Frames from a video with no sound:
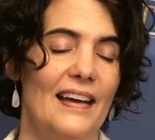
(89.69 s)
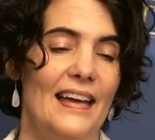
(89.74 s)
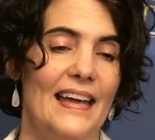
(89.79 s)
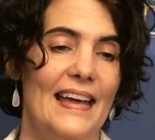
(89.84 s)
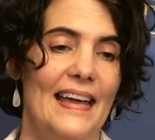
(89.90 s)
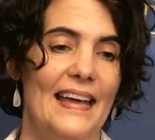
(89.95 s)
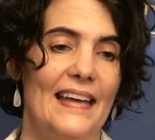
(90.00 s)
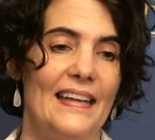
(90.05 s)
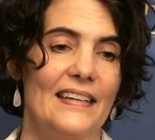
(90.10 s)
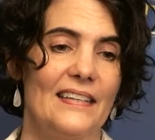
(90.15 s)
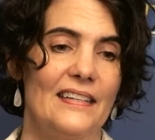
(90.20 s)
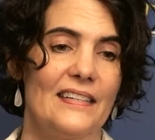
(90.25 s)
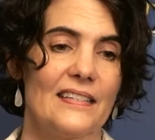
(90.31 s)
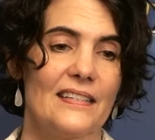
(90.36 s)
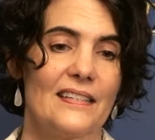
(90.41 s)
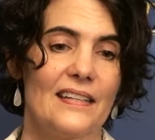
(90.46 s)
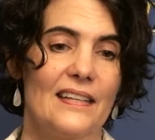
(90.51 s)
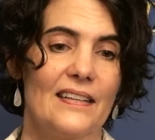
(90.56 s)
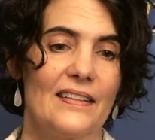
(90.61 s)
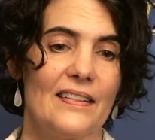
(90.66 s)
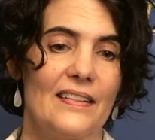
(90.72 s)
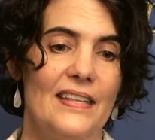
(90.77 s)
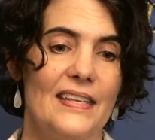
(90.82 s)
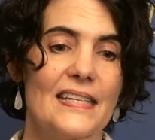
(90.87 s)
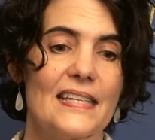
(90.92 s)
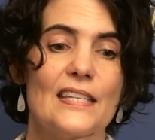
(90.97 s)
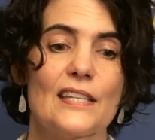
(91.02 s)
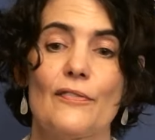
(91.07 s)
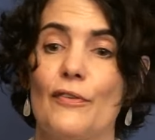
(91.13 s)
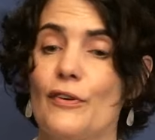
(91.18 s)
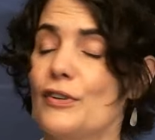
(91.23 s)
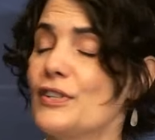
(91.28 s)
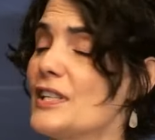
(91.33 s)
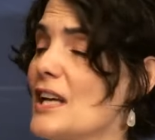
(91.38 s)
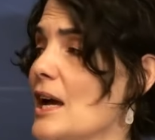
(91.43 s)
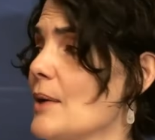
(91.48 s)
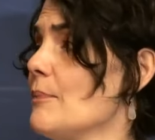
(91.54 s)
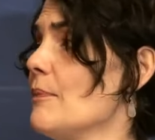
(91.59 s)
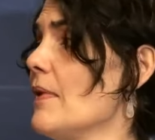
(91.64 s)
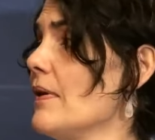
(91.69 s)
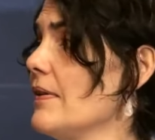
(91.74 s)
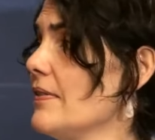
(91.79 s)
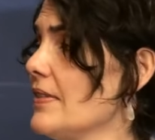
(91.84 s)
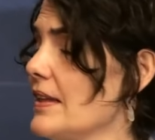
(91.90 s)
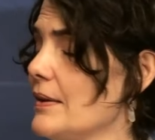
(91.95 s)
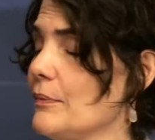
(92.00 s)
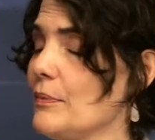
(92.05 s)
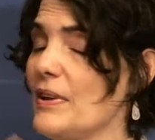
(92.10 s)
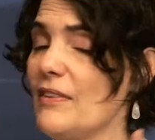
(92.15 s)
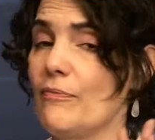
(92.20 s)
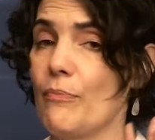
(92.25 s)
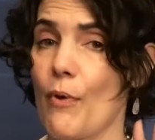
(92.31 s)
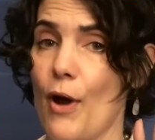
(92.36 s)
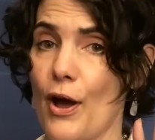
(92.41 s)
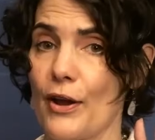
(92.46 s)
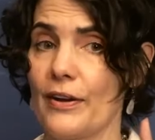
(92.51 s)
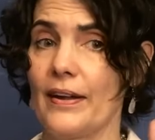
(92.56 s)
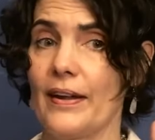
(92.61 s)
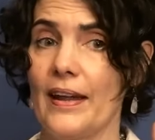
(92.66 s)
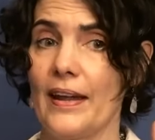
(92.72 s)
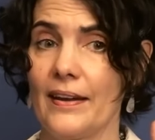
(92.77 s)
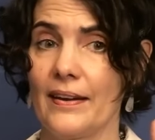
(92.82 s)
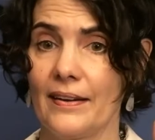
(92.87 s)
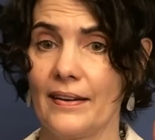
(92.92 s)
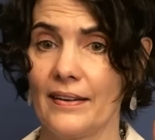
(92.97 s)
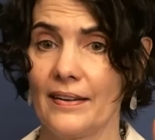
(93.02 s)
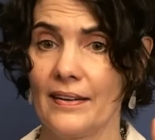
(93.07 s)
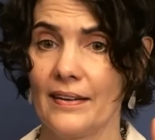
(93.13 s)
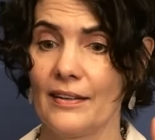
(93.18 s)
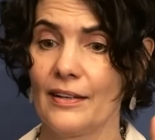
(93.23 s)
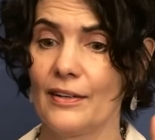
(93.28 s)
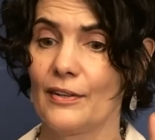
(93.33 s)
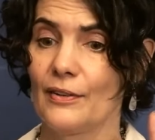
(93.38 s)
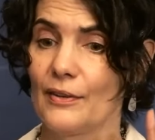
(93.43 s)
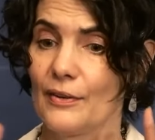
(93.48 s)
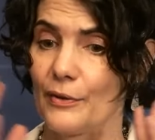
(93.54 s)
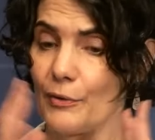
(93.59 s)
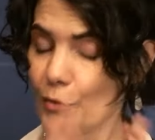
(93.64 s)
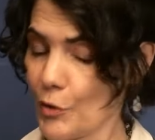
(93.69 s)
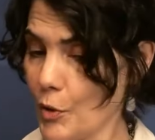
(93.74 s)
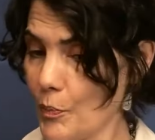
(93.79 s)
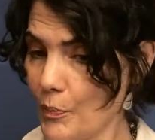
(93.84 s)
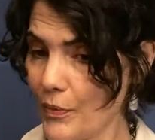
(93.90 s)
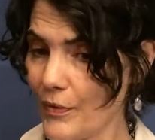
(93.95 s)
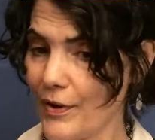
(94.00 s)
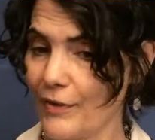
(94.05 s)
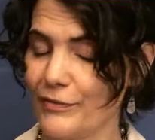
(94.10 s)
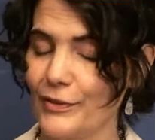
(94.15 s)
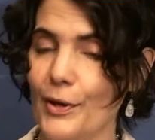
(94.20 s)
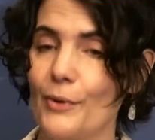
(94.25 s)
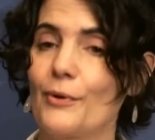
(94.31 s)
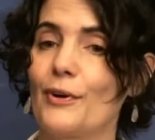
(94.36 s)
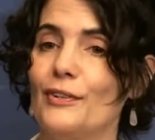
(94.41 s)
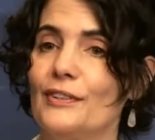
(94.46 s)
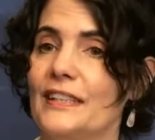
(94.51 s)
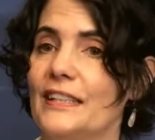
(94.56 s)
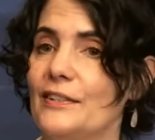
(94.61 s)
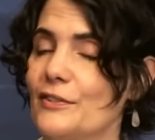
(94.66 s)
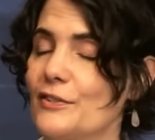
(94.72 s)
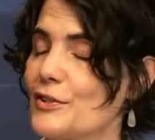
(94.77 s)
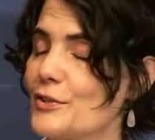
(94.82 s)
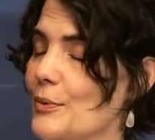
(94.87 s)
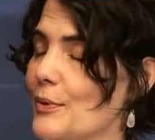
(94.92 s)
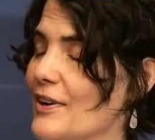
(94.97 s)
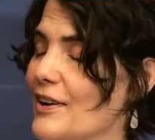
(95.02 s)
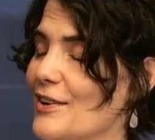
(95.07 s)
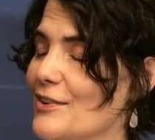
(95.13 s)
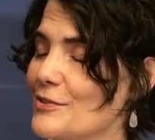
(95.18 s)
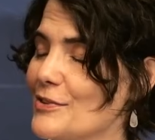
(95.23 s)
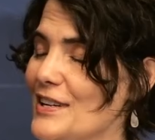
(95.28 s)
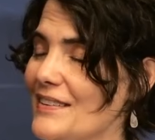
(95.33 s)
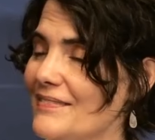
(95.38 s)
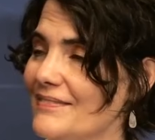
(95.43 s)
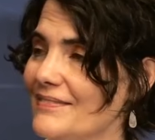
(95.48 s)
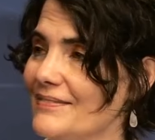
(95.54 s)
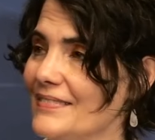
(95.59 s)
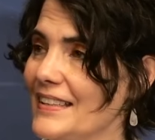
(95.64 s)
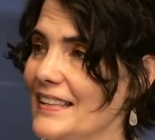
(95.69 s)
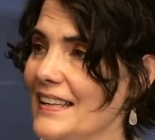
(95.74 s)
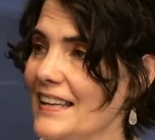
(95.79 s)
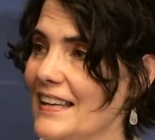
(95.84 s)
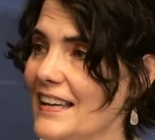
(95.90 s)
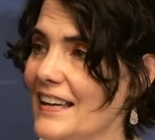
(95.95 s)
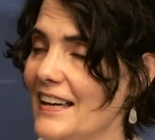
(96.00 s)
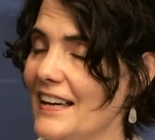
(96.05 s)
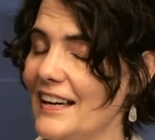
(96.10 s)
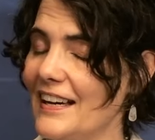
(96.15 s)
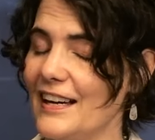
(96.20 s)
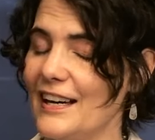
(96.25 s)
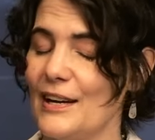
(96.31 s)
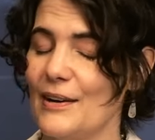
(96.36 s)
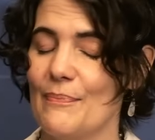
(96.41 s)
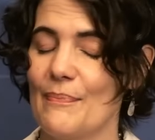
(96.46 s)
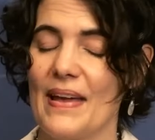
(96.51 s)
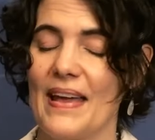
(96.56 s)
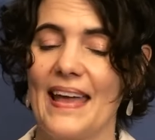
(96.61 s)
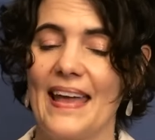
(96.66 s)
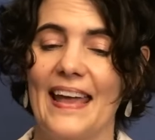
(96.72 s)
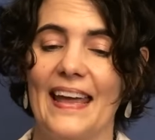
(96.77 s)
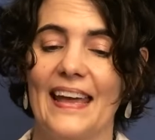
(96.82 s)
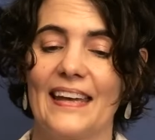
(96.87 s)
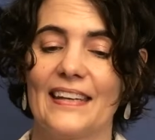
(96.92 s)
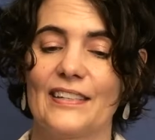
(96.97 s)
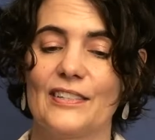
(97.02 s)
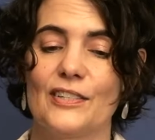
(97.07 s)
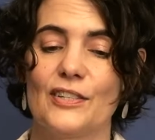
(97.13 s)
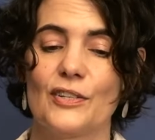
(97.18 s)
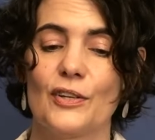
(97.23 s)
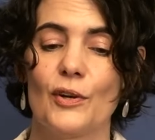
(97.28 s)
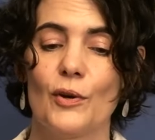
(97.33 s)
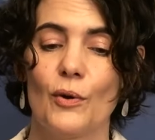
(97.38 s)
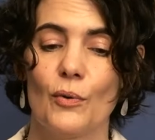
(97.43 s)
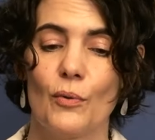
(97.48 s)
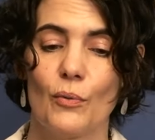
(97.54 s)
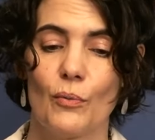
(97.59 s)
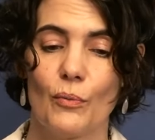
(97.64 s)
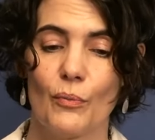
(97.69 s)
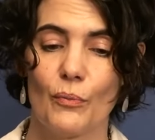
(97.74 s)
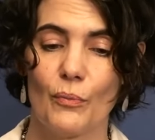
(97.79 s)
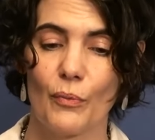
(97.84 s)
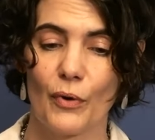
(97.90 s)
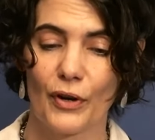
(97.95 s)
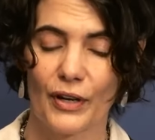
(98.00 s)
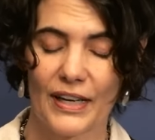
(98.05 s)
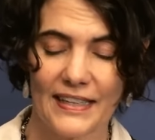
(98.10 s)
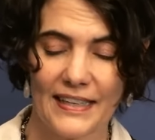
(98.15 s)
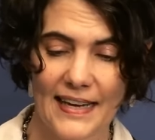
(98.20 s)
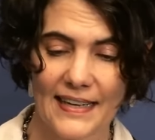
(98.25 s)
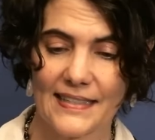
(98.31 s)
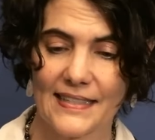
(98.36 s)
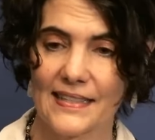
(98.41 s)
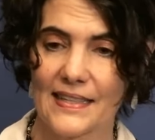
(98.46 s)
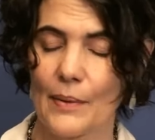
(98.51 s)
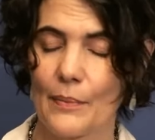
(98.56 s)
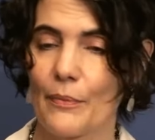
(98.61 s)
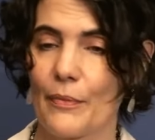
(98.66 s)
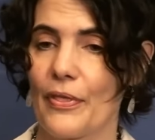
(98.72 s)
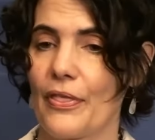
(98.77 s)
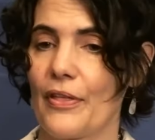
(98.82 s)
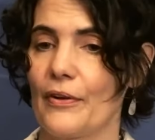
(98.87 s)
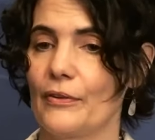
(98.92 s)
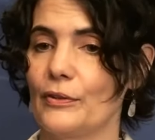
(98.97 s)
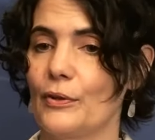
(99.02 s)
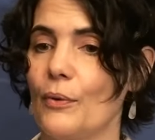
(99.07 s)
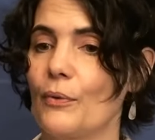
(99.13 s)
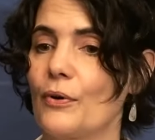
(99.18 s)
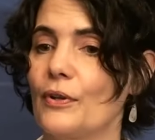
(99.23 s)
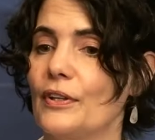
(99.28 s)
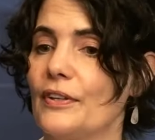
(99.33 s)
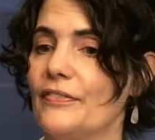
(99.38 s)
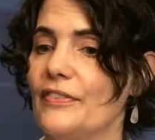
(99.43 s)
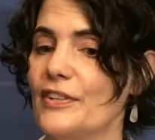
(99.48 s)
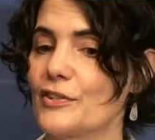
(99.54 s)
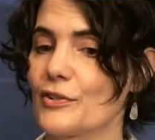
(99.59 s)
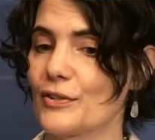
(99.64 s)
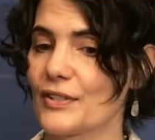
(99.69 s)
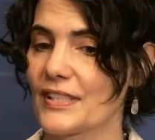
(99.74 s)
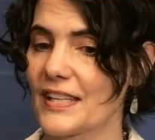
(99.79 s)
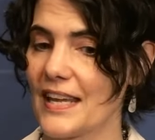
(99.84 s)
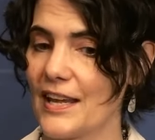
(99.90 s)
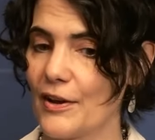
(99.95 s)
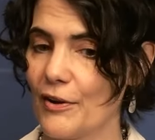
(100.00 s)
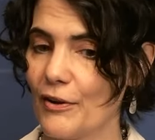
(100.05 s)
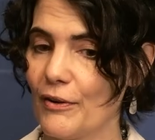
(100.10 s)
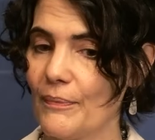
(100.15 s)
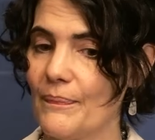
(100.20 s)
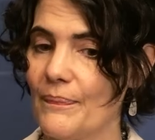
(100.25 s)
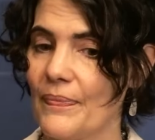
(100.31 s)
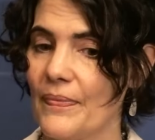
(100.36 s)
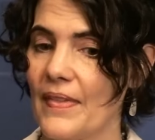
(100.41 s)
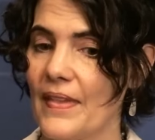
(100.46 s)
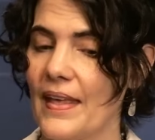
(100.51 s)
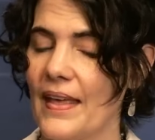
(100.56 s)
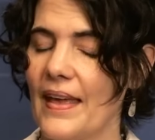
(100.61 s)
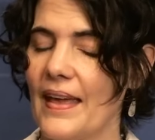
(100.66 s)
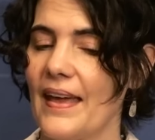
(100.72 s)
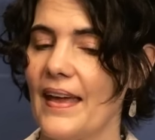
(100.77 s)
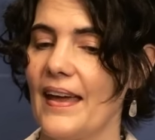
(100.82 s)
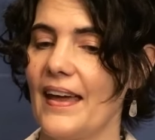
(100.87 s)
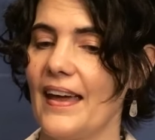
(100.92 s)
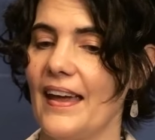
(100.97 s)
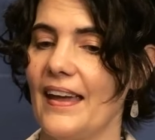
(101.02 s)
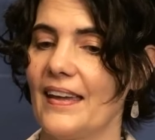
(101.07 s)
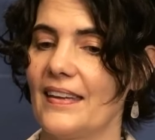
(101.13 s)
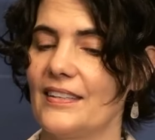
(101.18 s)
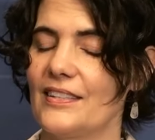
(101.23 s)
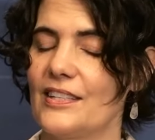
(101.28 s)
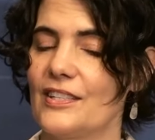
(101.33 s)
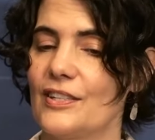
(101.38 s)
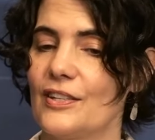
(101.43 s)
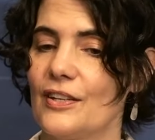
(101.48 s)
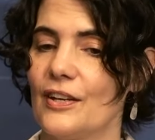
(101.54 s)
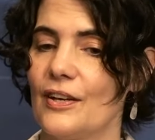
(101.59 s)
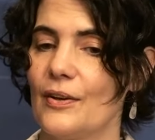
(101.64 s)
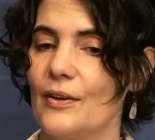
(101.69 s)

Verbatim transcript: And this is the first time that we've brought a group of local leaders to a country, and we're connecting them with their local officials here, and